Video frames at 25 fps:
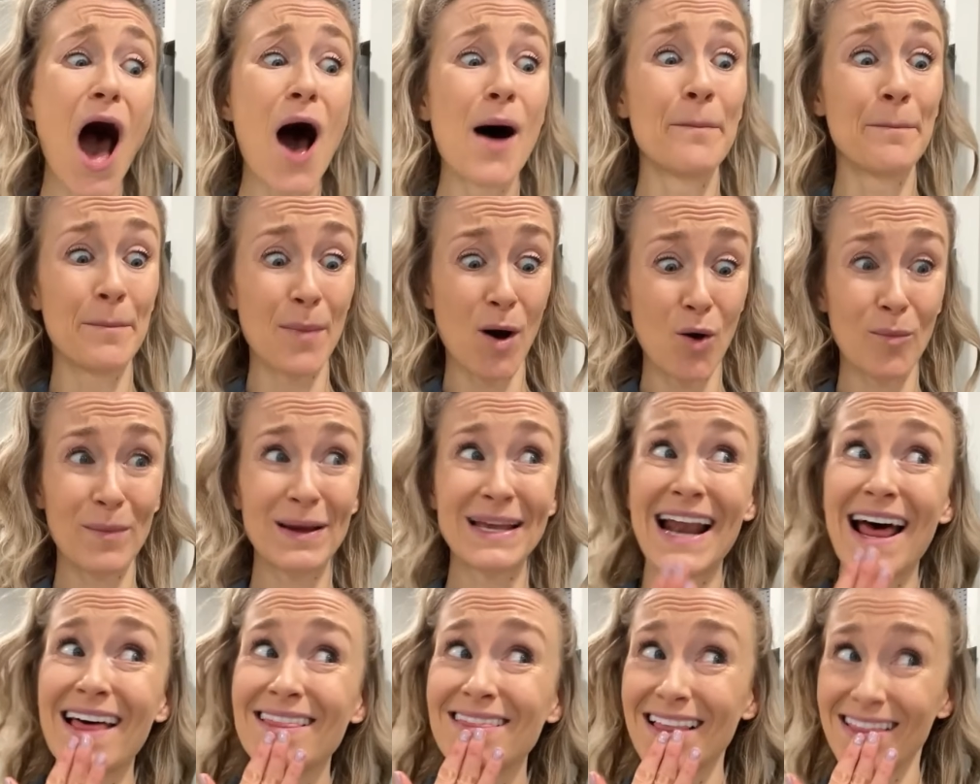A
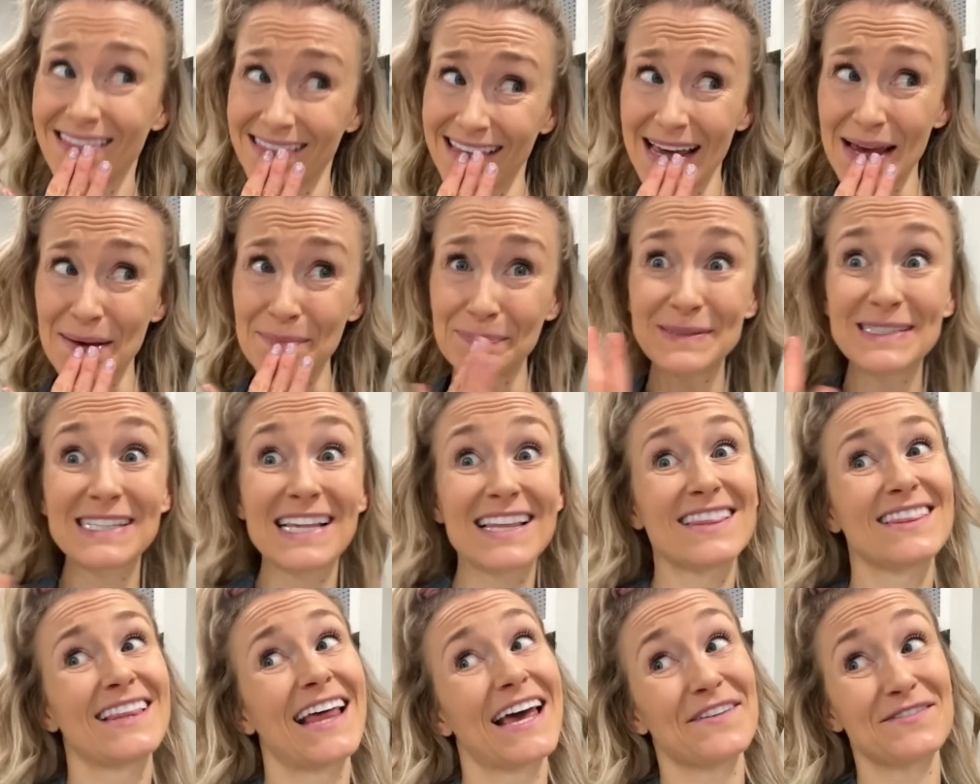moment on the lips, a
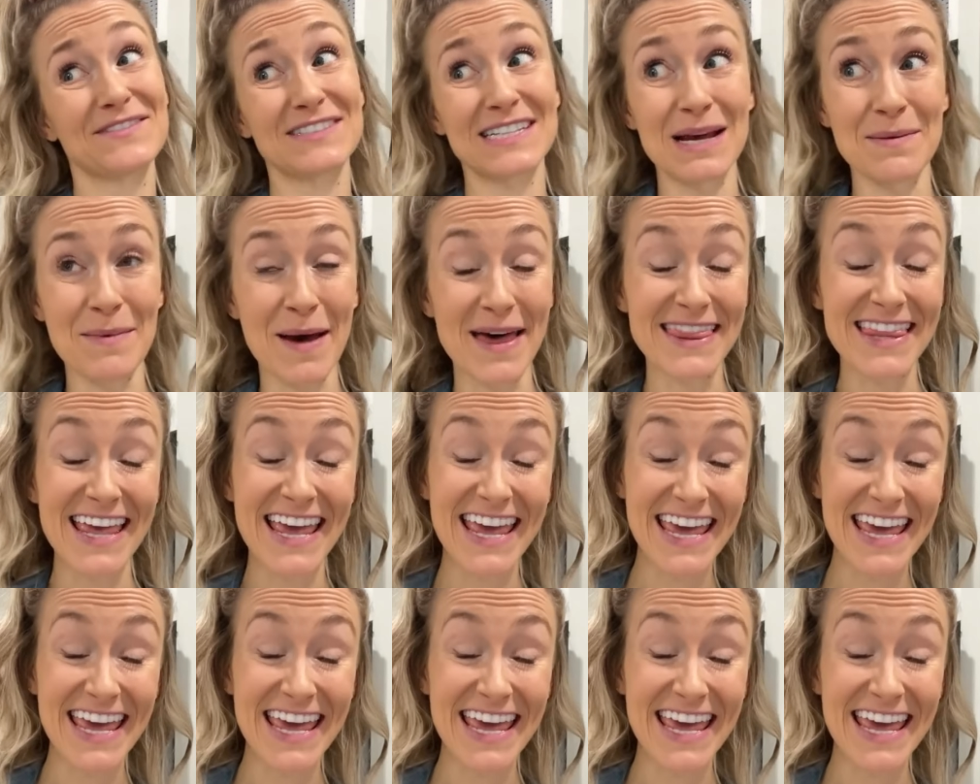lifetime on the